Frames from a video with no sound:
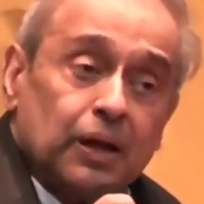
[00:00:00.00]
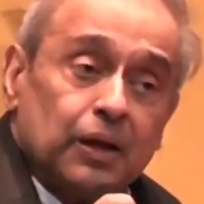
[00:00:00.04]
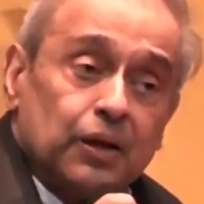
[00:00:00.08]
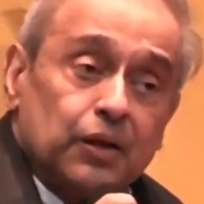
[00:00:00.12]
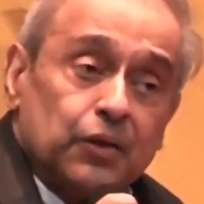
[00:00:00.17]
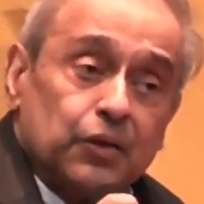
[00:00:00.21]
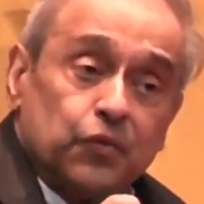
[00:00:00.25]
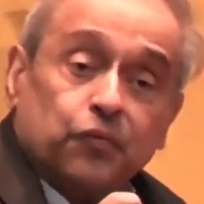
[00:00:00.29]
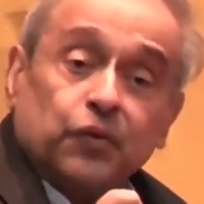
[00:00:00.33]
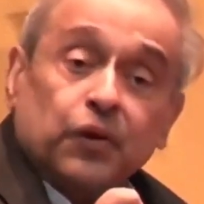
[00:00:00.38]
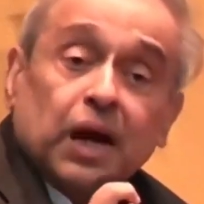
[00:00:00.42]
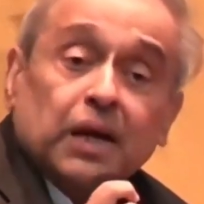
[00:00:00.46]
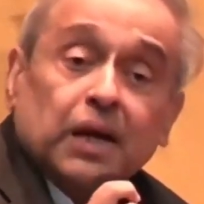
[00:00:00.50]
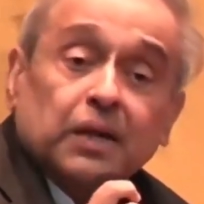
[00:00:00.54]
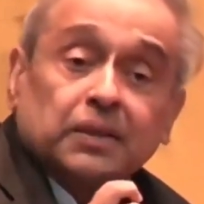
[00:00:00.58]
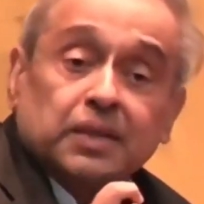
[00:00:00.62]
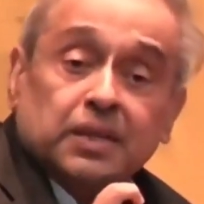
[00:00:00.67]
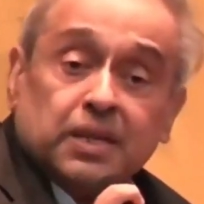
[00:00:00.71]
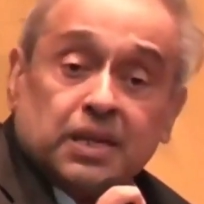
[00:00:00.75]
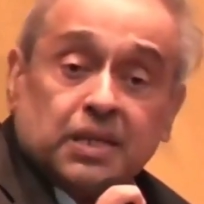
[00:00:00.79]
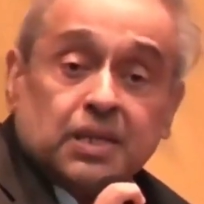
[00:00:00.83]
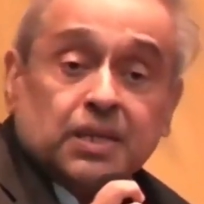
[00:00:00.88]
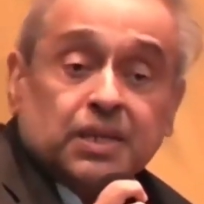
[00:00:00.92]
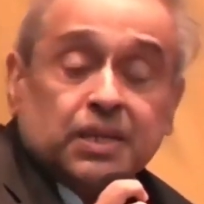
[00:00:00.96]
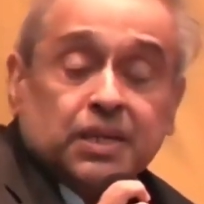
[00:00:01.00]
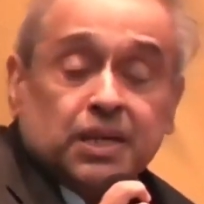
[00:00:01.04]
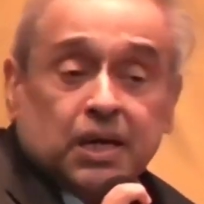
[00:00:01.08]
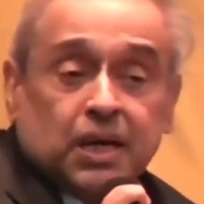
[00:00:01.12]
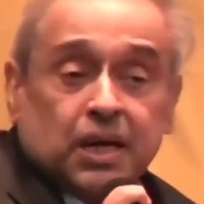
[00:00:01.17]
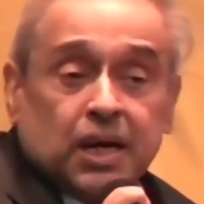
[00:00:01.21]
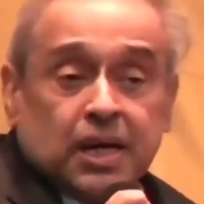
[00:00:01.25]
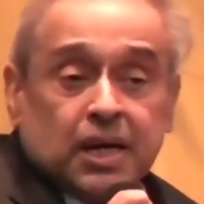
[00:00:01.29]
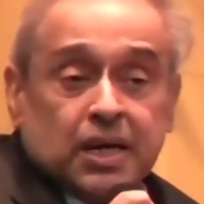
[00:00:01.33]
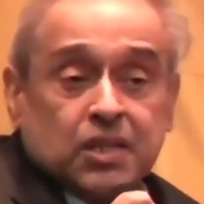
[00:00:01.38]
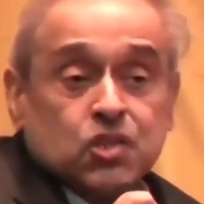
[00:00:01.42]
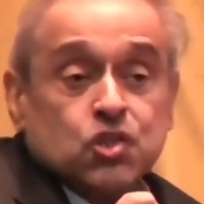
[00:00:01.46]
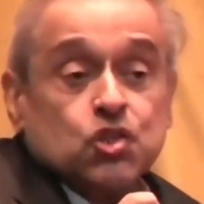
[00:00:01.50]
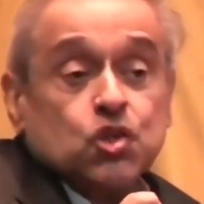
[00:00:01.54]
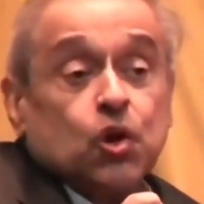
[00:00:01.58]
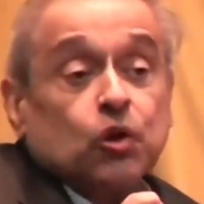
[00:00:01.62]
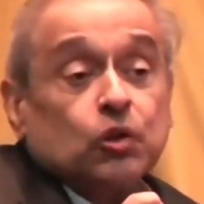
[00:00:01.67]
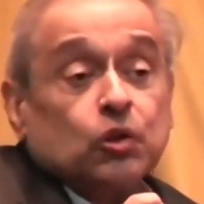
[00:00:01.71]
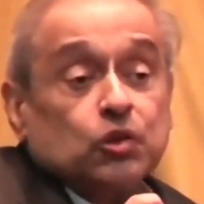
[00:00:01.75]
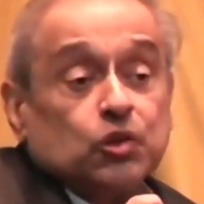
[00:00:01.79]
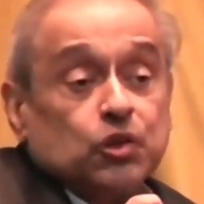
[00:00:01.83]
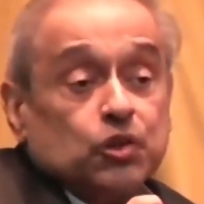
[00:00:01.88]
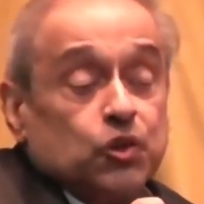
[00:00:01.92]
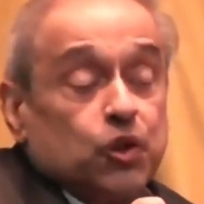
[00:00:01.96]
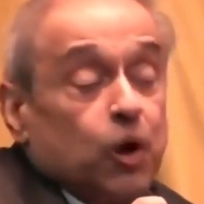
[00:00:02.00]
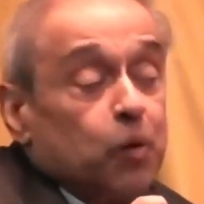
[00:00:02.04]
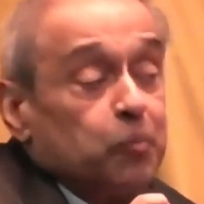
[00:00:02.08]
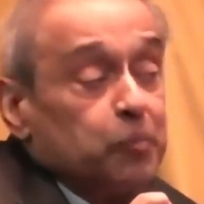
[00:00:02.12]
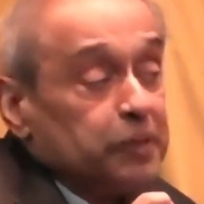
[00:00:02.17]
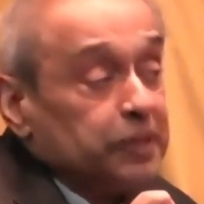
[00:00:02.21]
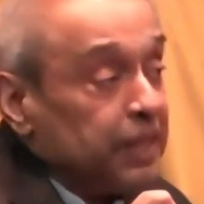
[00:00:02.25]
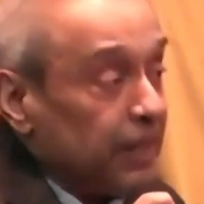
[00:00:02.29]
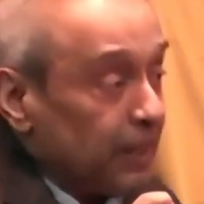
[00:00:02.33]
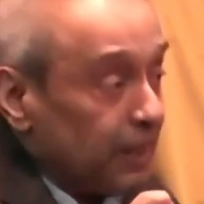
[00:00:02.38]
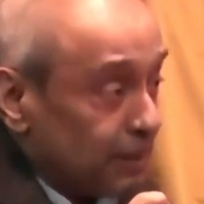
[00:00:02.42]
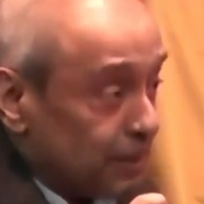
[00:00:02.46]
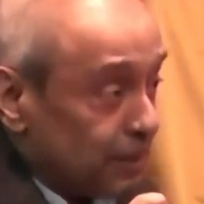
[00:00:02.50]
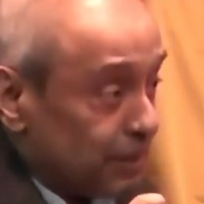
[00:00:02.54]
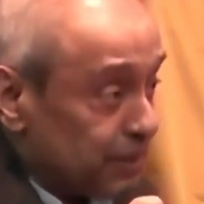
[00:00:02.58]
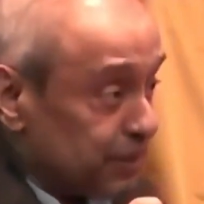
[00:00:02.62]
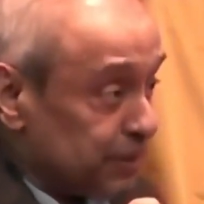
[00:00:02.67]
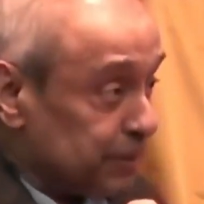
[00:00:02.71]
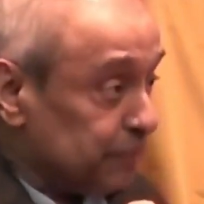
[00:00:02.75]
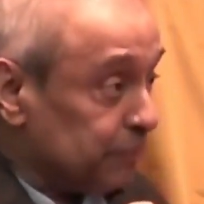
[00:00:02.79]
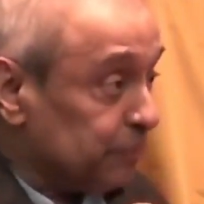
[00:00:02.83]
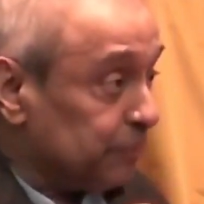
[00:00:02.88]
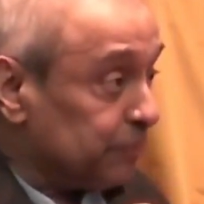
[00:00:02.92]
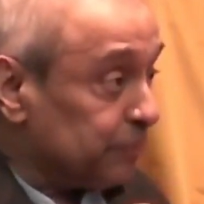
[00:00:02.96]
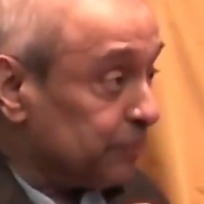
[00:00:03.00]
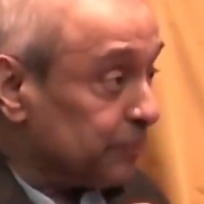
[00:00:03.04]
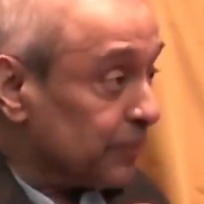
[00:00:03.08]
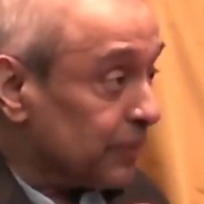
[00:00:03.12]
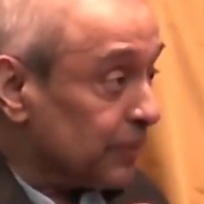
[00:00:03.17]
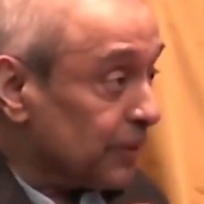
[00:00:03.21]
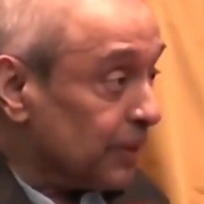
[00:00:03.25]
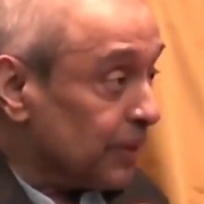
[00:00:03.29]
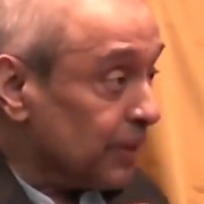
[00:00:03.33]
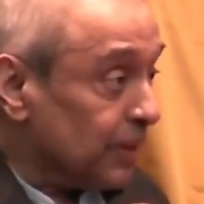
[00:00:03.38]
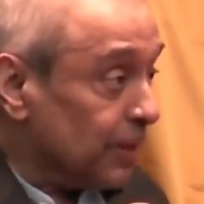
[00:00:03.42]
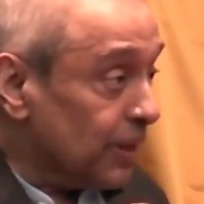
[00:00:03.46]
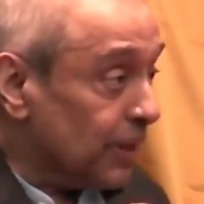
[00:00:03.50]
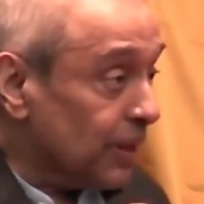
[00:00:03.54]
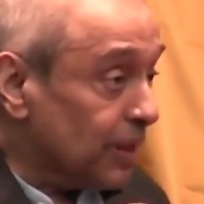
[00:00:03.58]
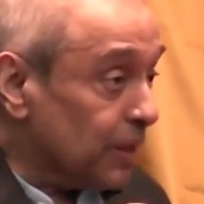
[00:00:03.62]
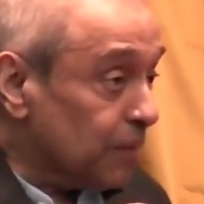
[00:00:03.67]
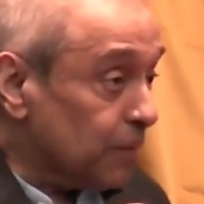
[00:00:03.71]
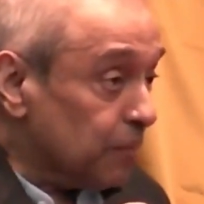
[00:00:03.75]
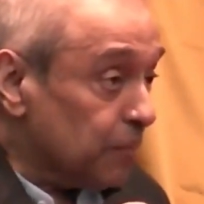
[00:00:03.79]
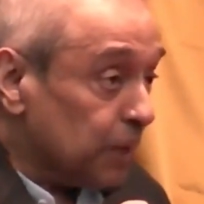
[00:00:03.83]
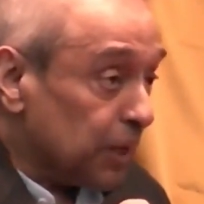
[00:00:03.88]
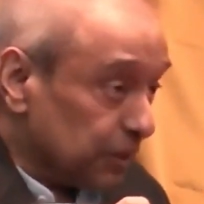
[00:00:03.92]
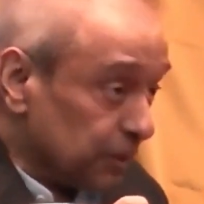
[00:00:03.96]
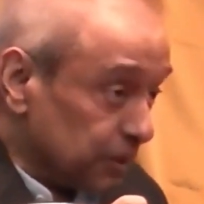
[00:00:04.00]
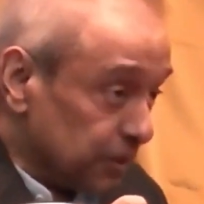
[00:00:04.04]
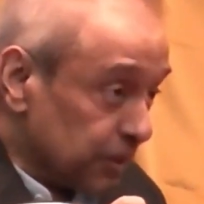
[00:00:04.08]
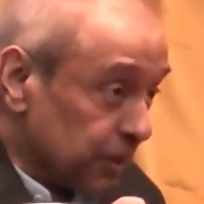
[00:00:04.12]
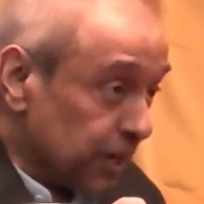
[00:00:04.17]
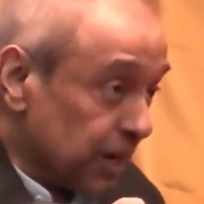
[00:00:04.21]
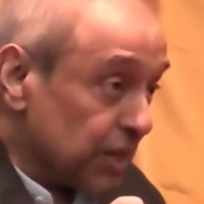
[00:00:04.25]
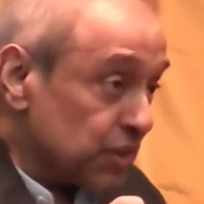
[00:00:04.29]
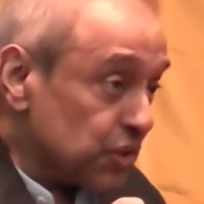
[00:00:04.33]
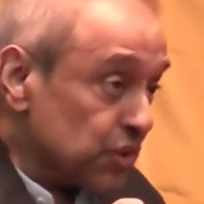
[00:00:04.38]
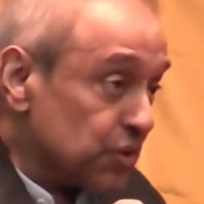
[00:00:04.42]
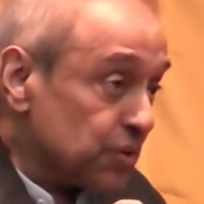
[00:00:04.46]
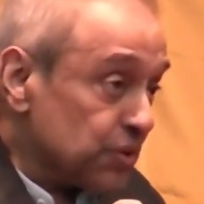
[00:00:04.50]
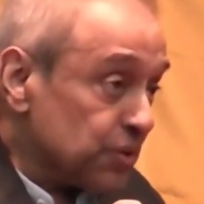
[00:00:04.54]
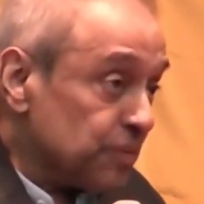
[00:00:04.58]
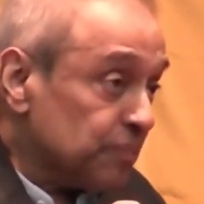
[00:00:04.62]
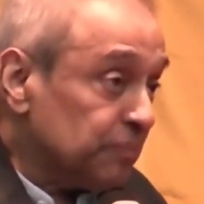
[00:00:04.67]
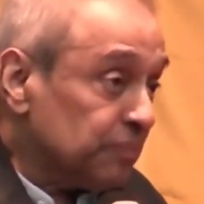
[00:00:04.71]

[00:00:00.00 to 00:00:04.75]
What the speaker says: you find that India has sought to dominate Bangladesh,